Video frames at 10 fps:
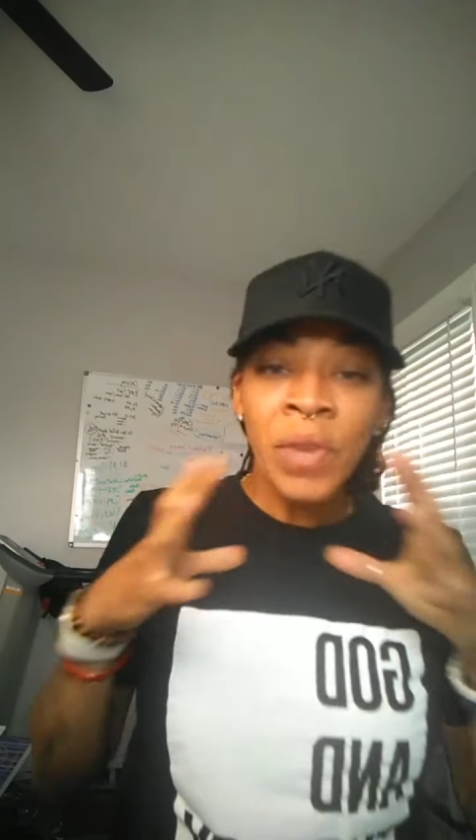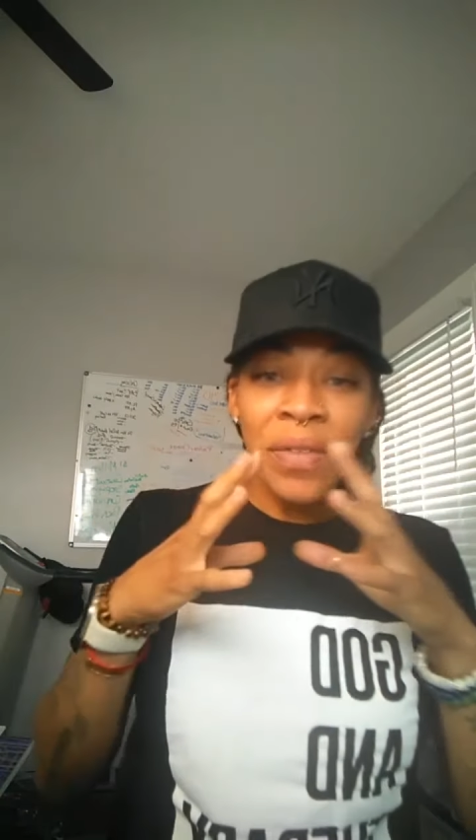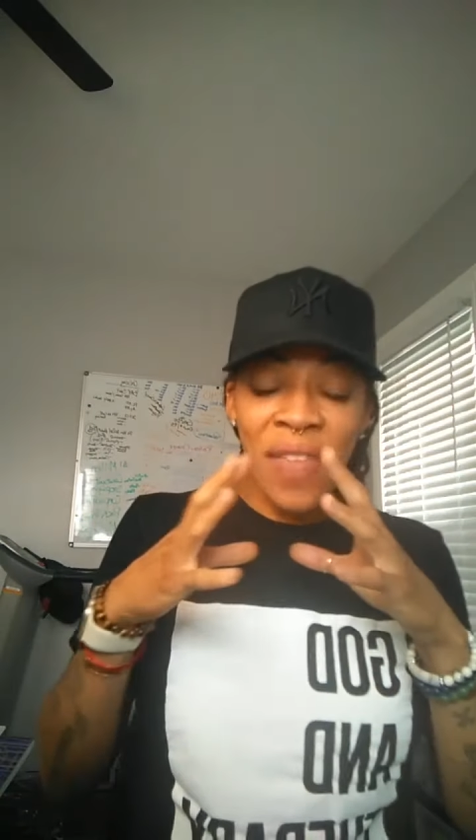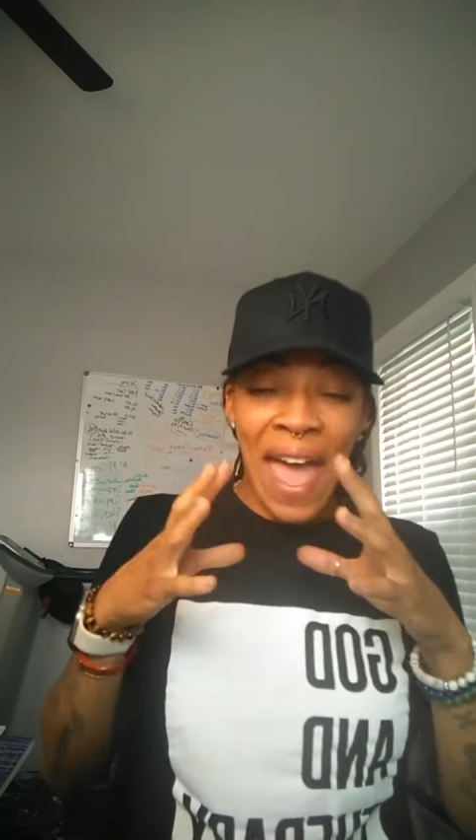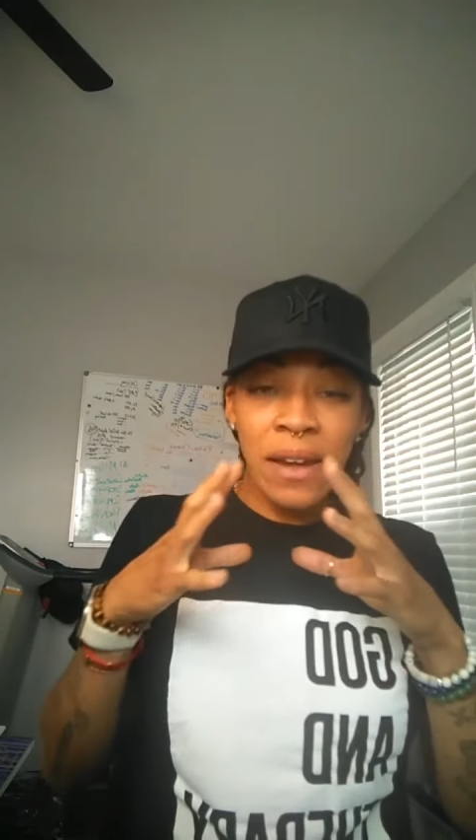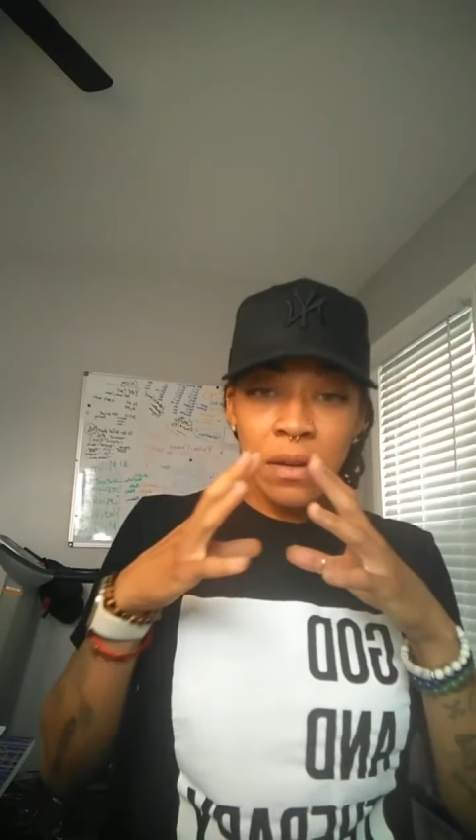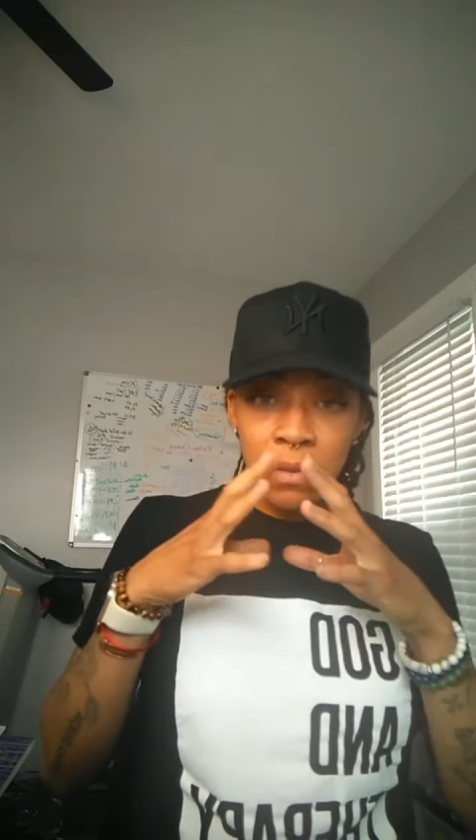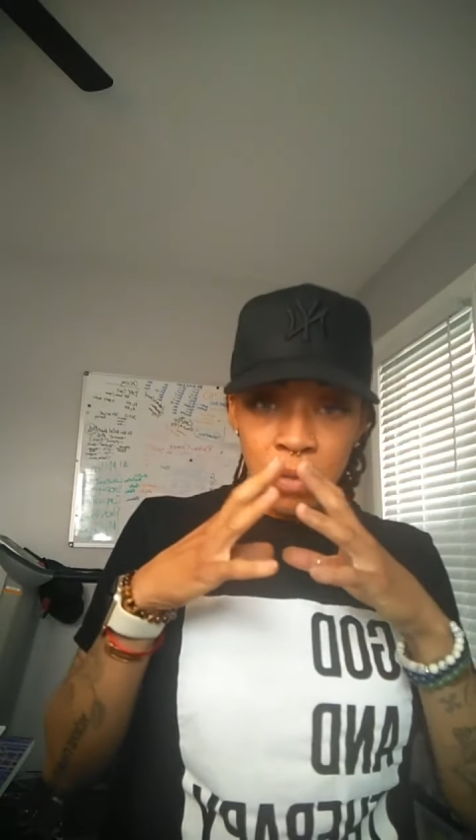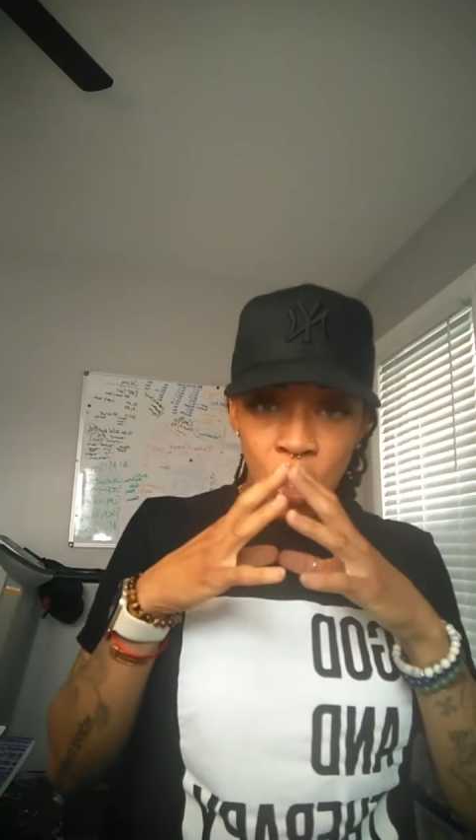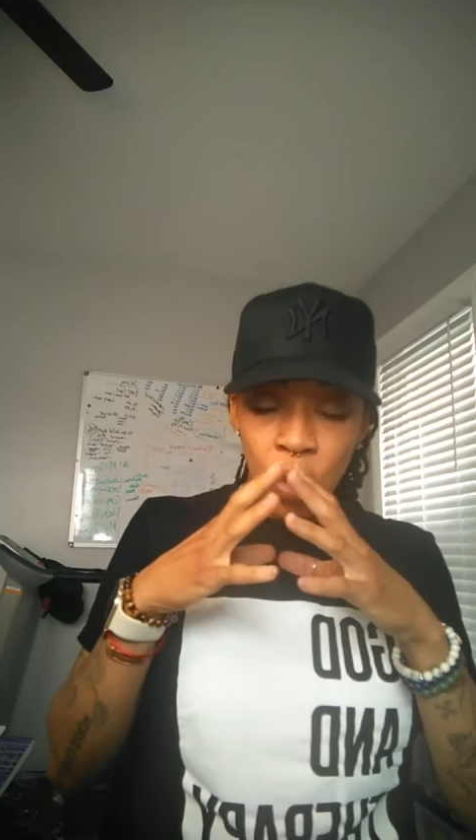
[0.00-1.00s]
that
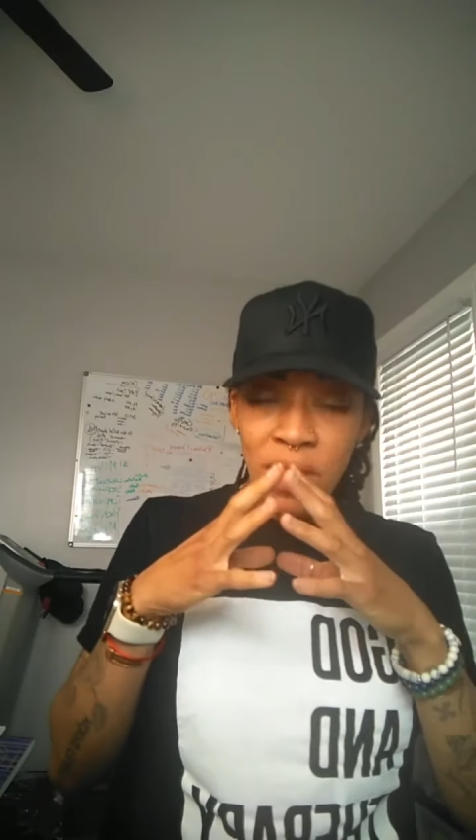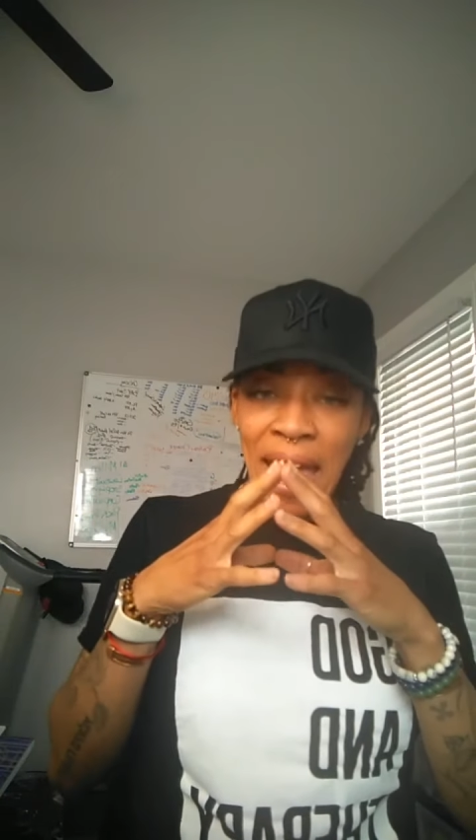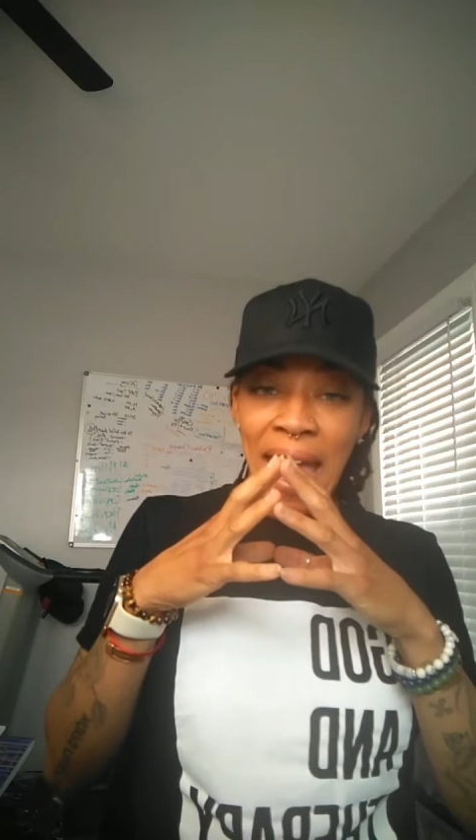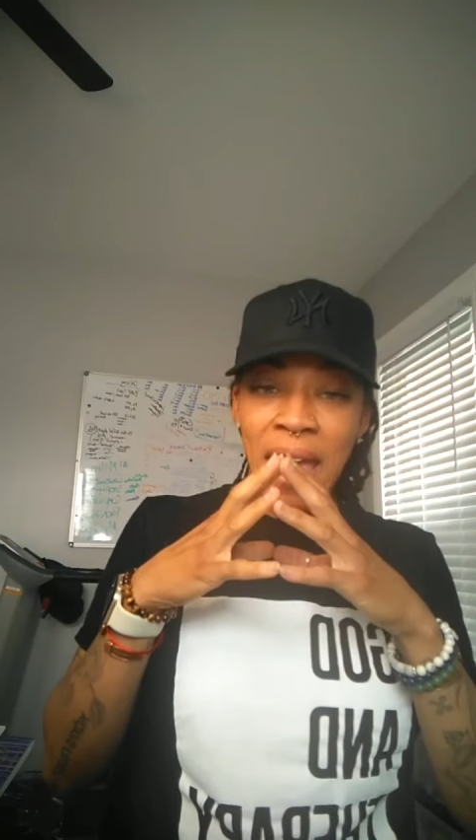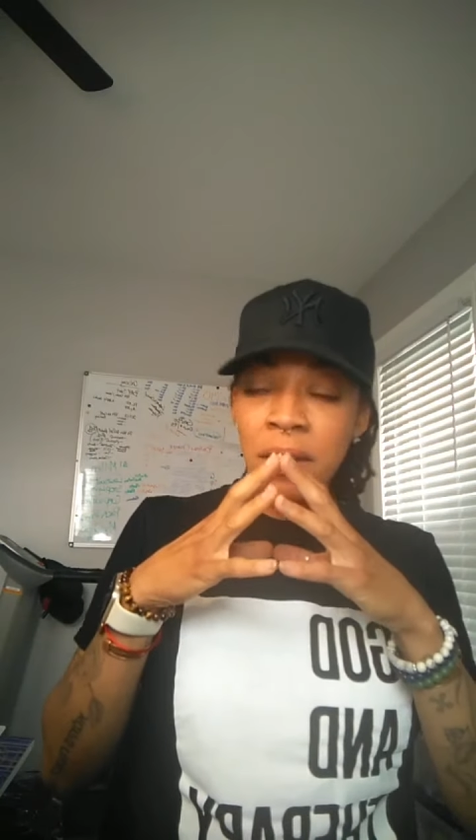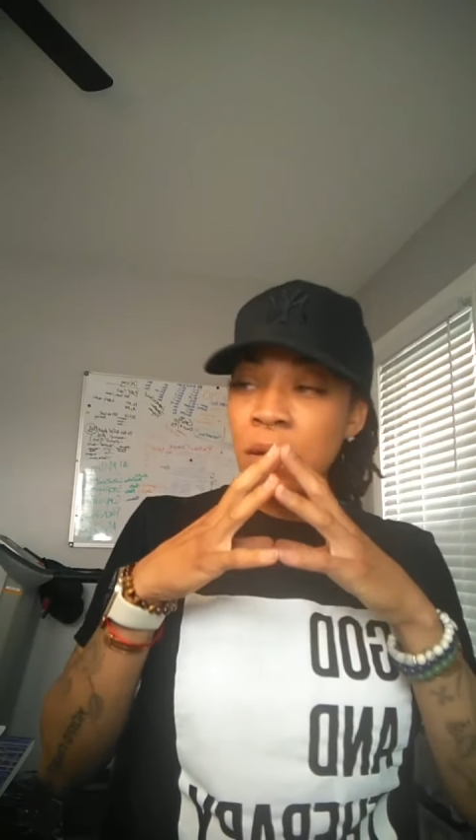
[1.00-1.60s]
you can,